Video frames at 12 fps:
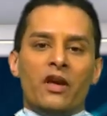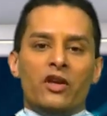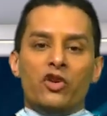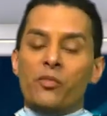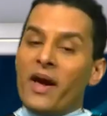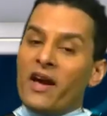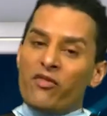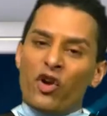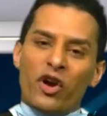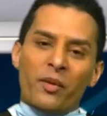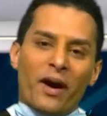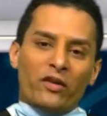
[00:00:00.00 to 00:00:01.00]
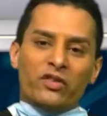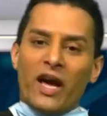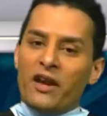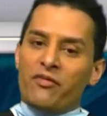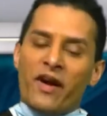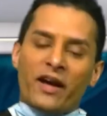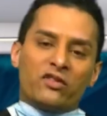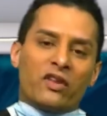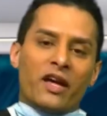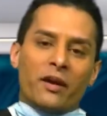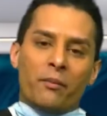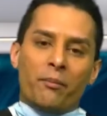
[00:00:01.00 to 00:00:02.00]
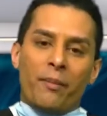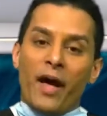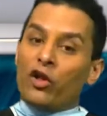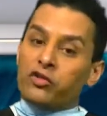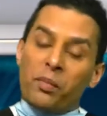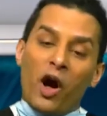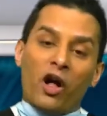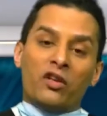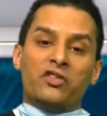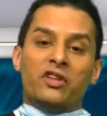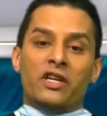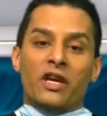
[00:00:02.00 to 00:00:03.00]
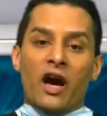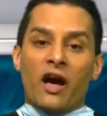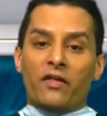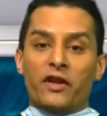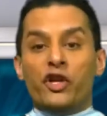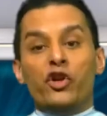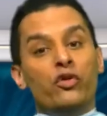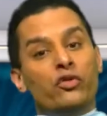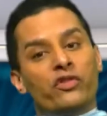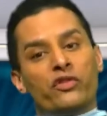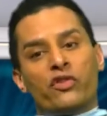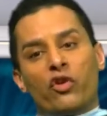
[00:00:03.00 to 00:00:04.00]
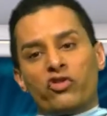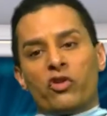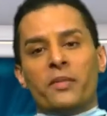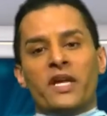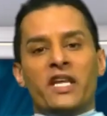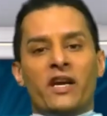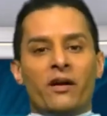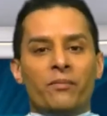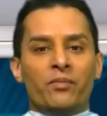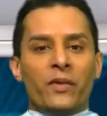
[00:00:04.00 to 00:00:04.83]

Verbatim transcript: You may have heard about side effects like Bell's palsy on the news or social media.